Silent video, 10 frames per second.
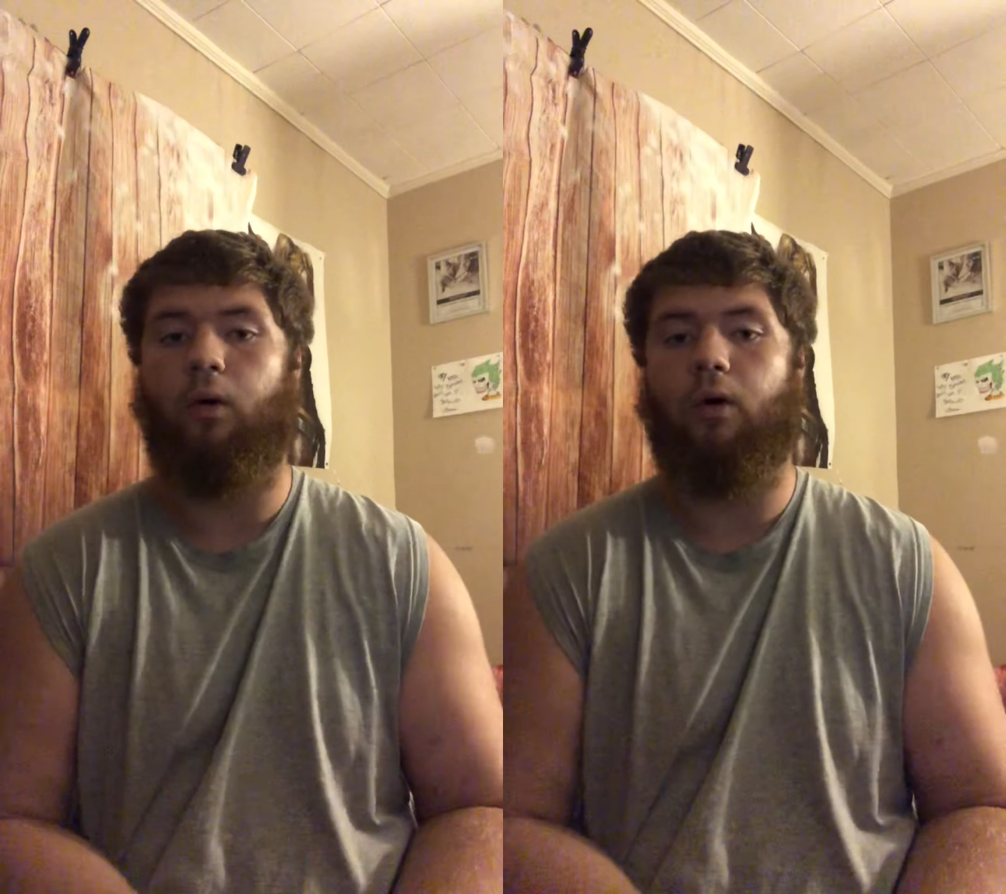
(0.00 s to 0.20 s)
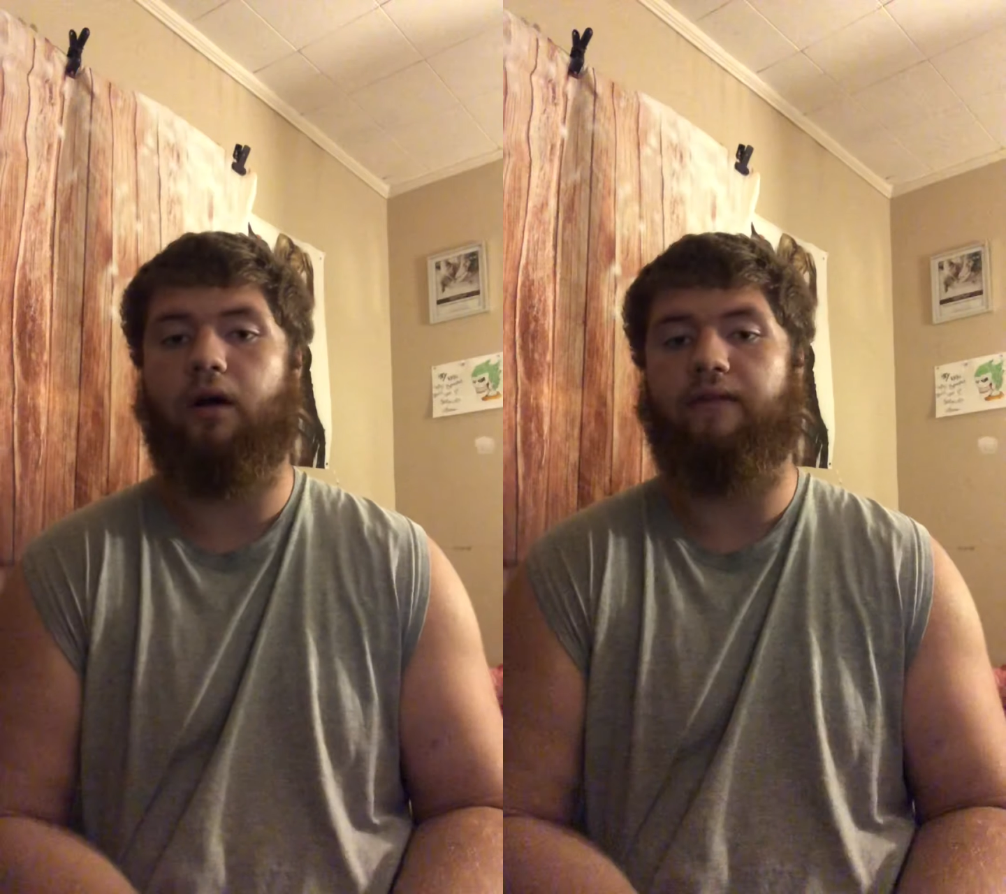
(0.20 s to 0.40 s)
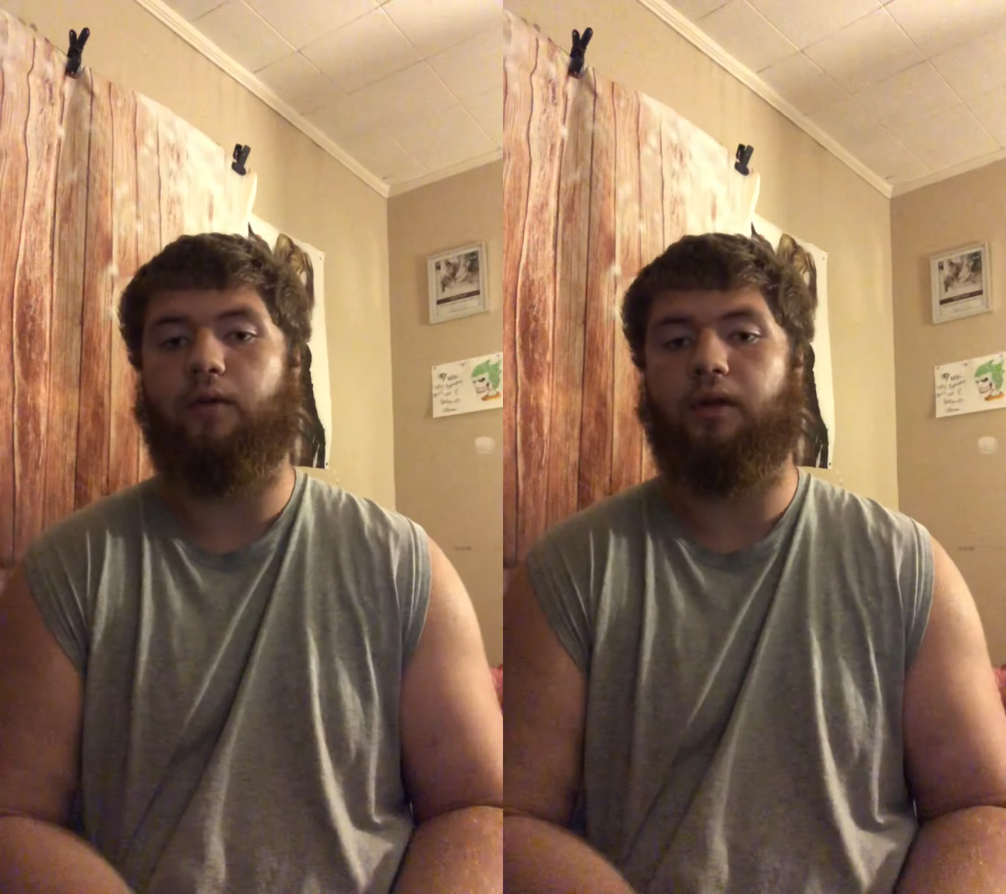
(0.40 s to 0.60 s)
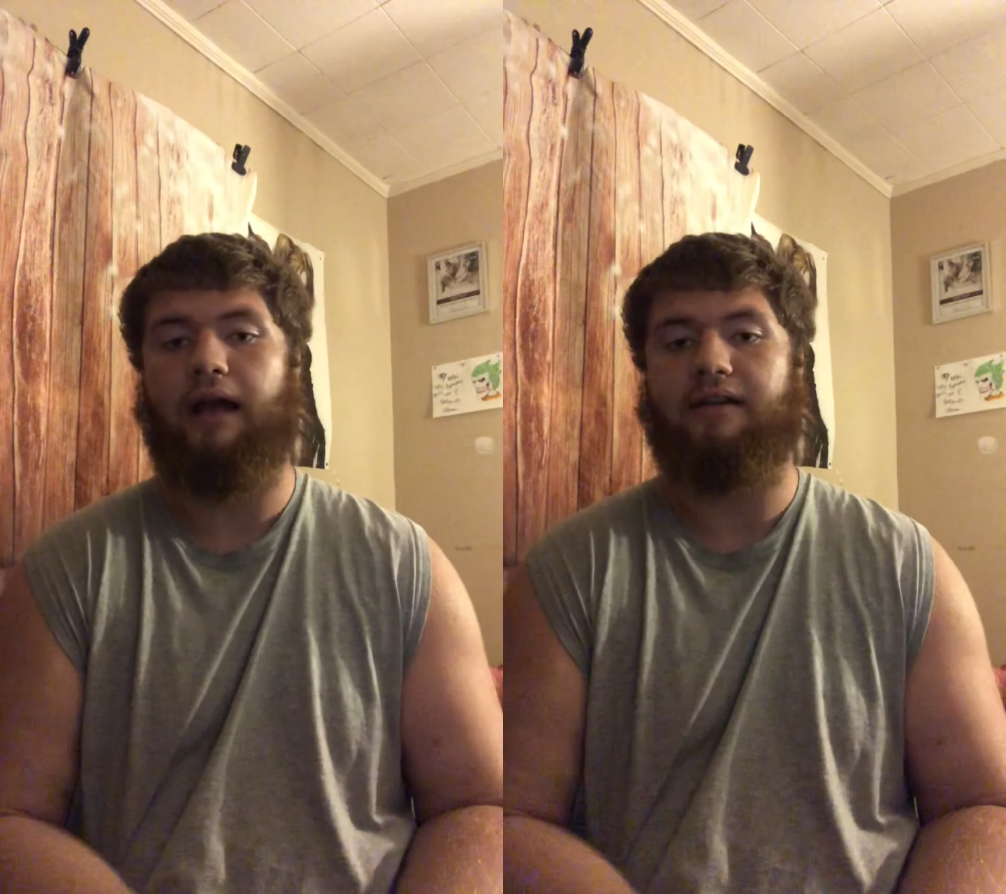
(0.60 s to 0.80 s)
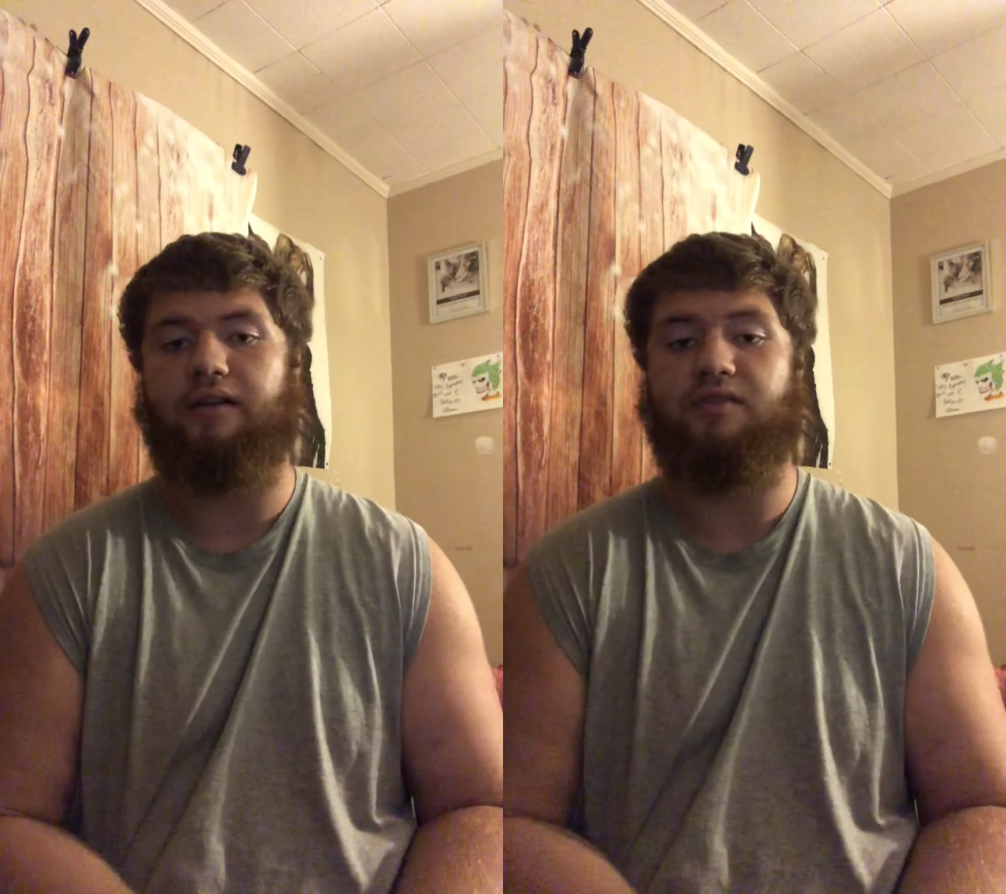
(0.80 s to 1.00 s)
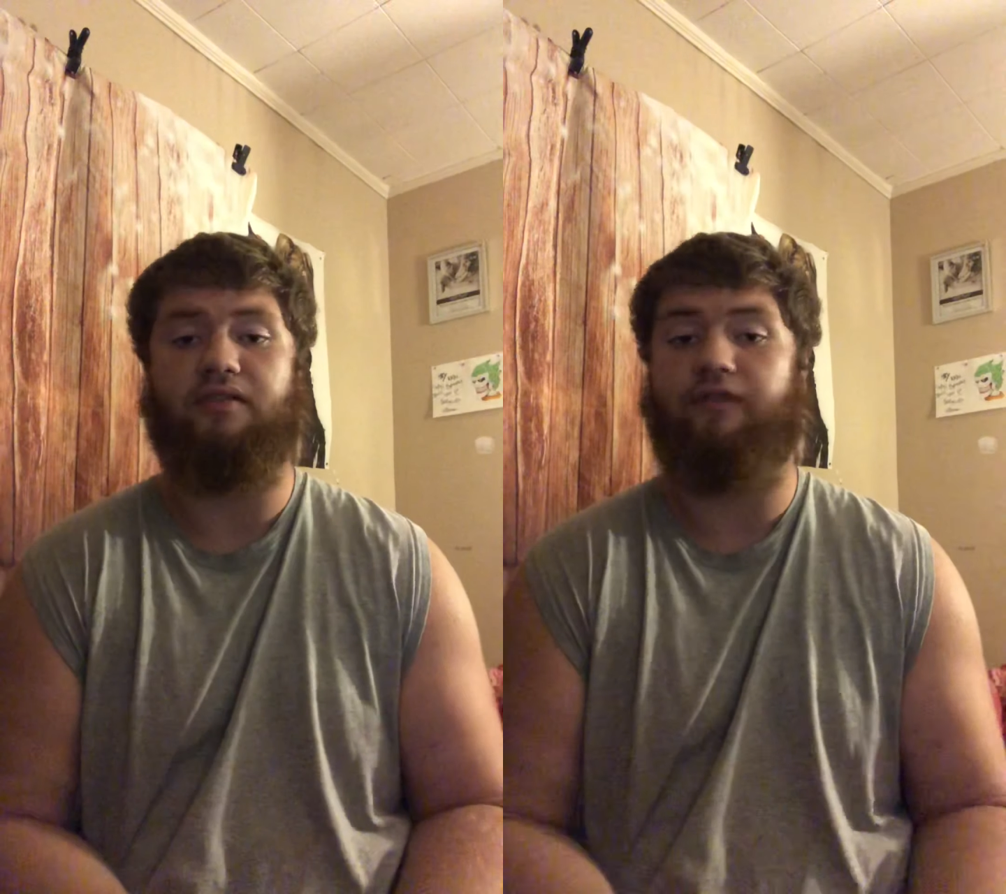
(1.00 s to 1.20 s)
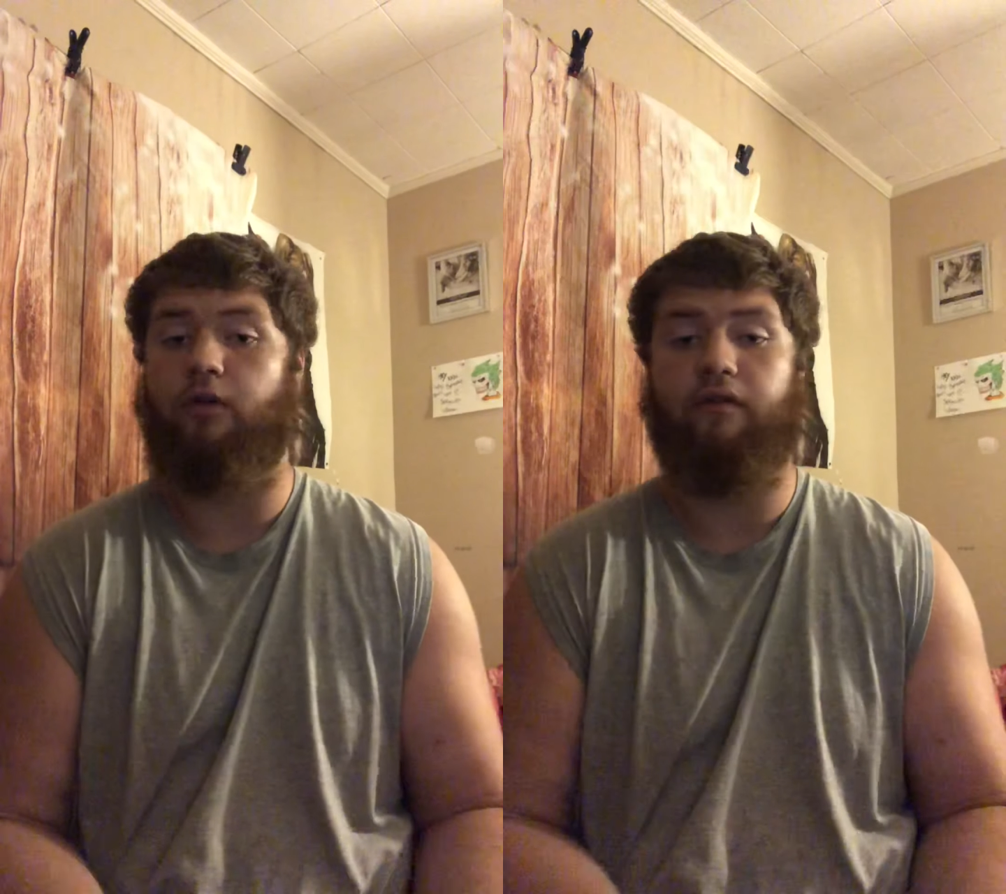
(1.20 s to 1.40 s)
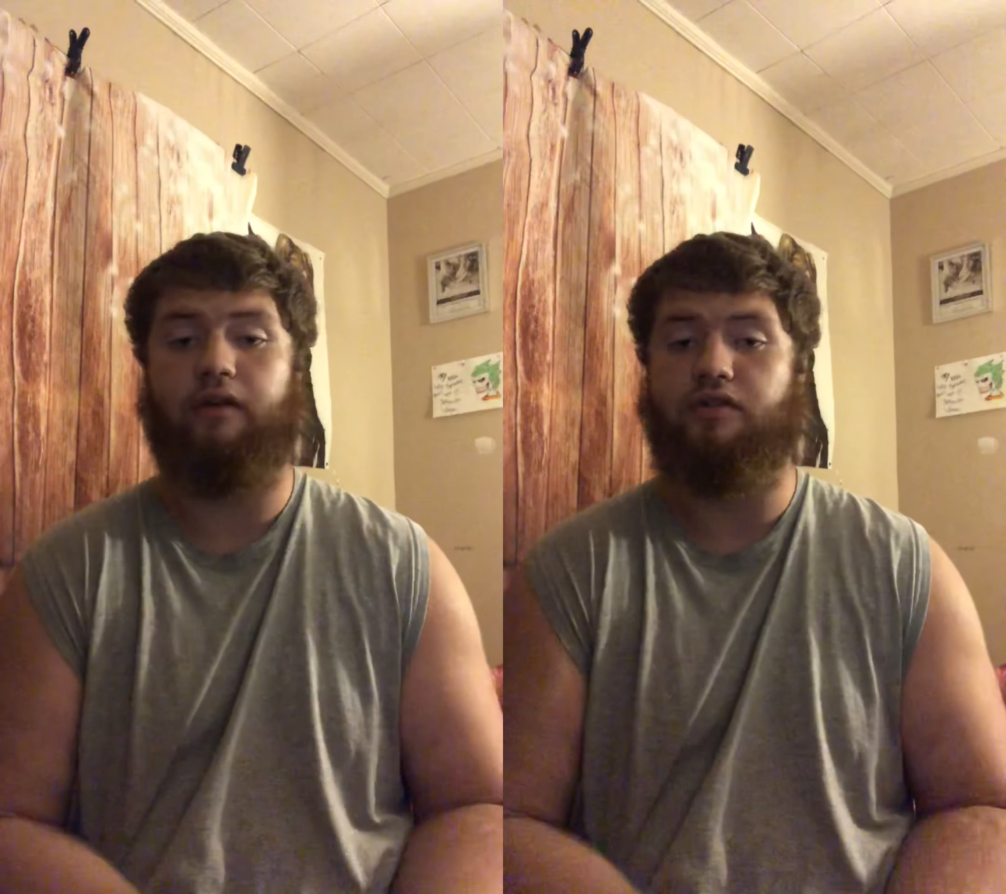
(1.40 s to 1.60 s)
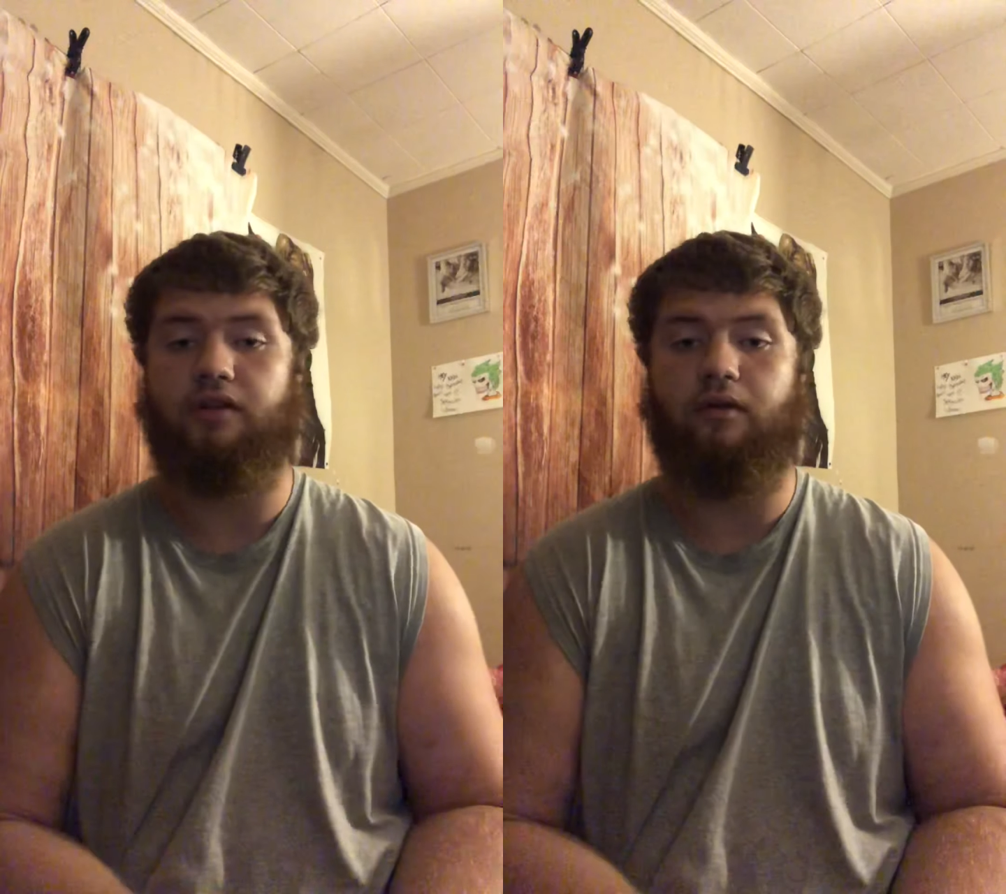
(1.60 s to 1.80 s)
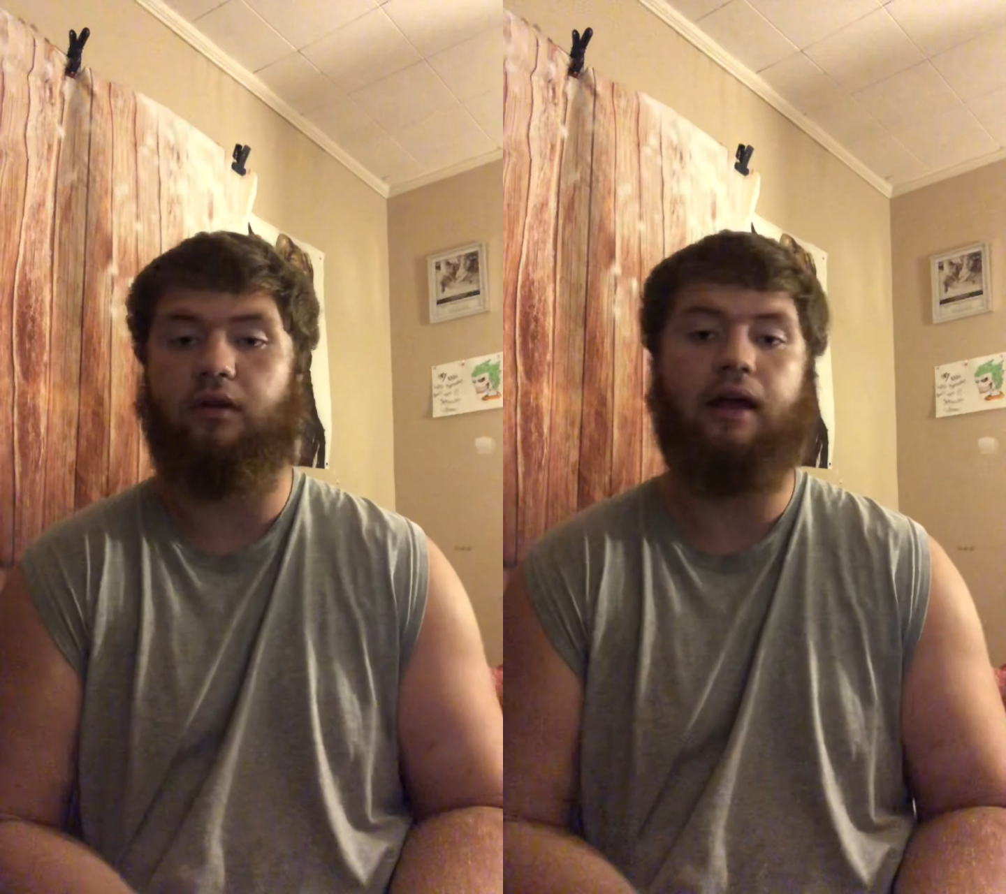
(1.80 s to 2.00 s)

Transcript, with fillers: or if you would like to do just a food review in general,